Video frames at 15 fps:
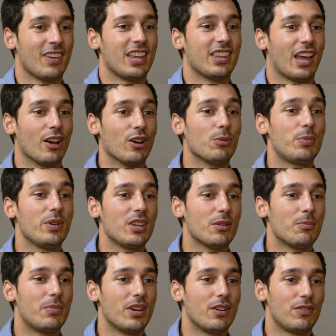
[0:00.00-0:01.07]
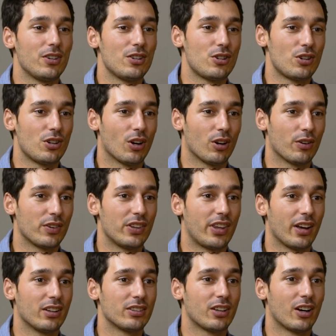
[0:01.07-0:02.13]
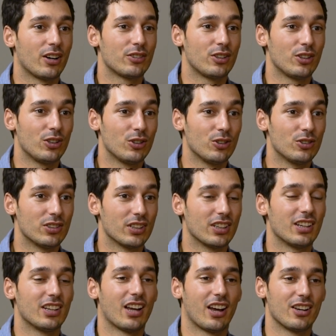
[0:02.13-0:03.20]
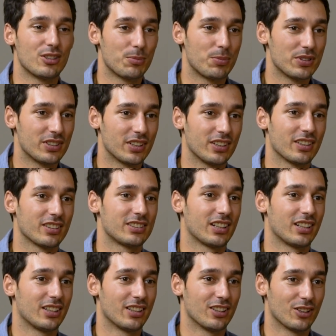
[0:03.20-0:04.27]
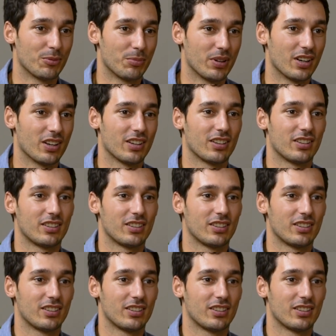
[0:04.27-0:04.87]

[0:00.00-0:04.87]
They'll be the beneficiary of it. They'll know how to use it, and 100% they'll sell it a lot better.